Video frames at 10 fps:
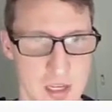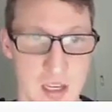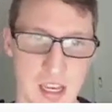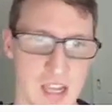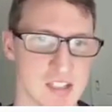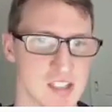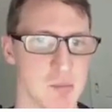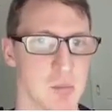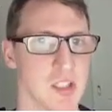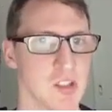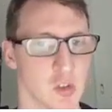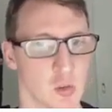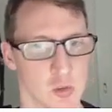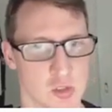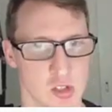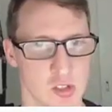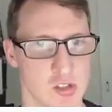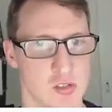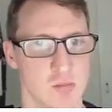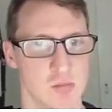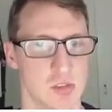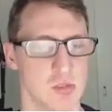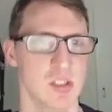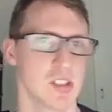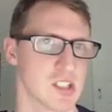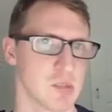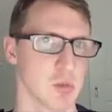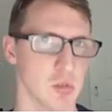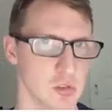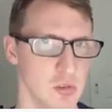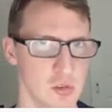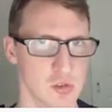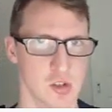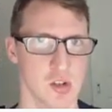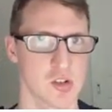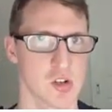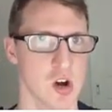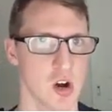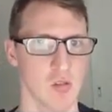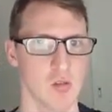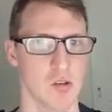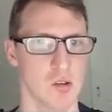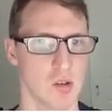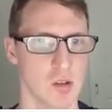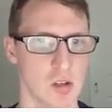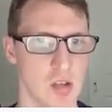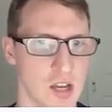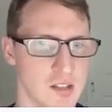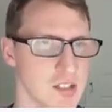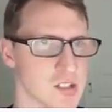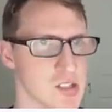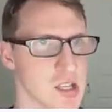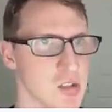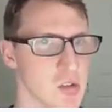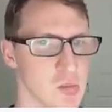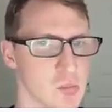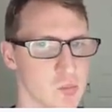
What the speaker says: And simply Google search. Doing a simple Google search of a niche that you